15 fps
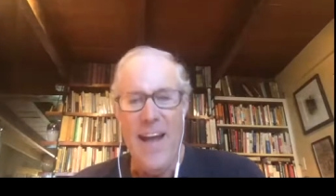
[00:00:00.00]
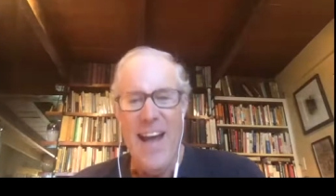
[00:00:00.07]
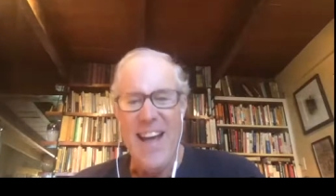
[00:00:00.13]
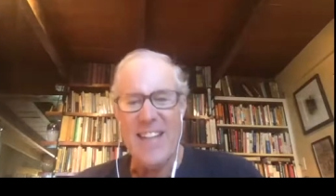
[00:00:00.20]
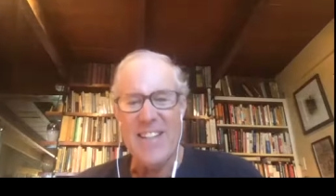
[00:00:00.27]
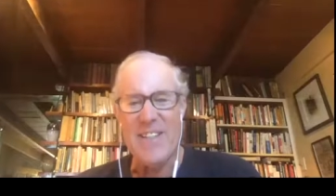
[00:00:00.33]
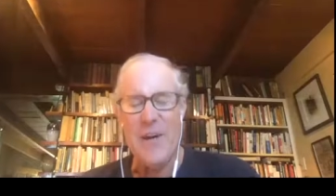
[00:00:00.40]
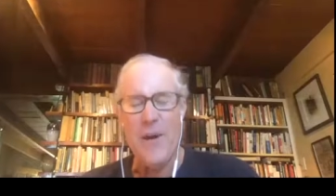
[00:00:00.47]

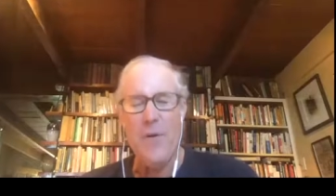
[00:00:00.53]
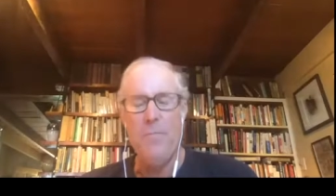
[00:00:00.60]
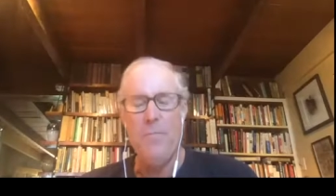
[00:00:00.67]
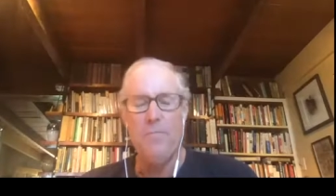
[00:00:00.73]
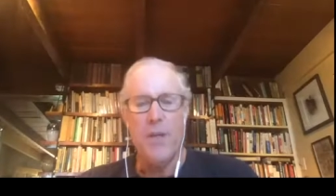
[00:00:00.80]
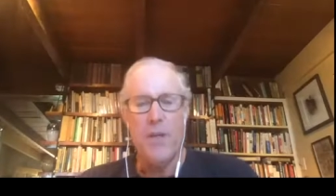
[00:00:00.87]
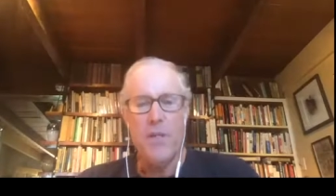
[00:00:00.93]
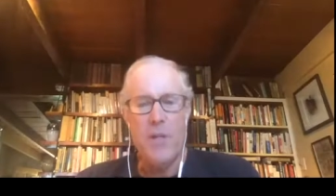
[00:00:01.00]
And so
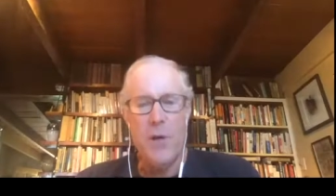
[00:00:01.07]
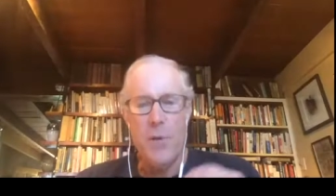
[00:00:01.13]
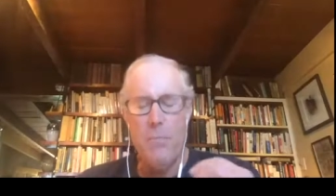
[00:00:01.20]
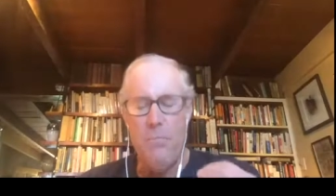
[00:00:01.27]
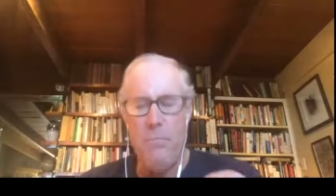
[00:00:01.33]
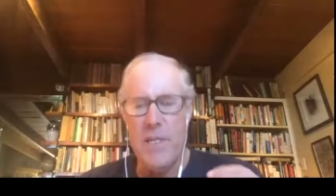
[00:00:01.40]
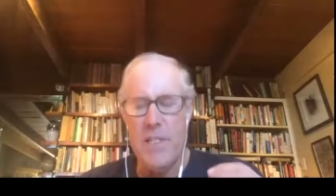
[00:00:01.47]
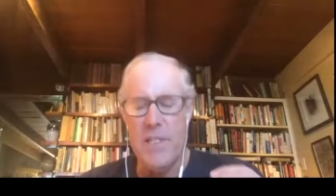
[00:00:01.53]
so
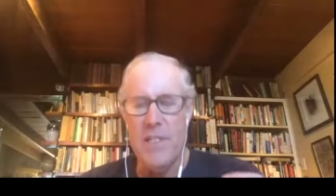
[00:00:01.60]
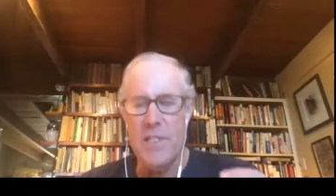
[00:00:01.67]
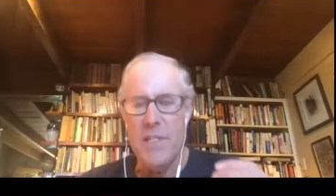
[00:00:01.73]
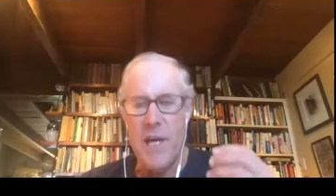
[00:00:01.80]
business